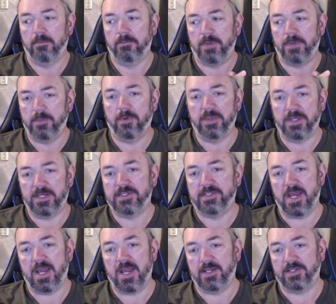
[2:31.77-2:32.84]
people these
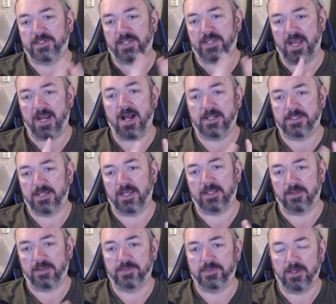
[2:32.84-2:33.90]
days cannot take
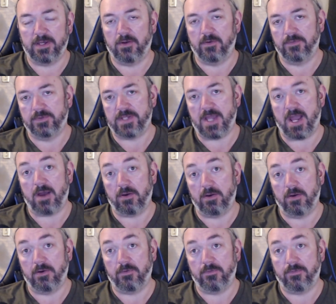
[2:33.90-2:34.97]
themselves out
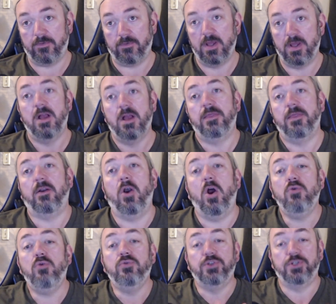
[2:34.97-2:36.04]
of their
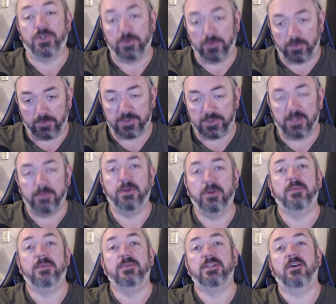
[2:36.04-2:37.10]
own shoes and put
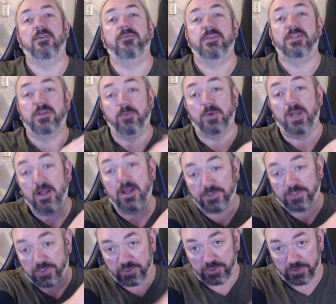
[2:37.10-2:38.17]
themselves in someone
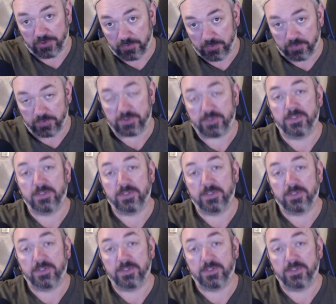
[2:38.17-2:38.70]
else's shoes.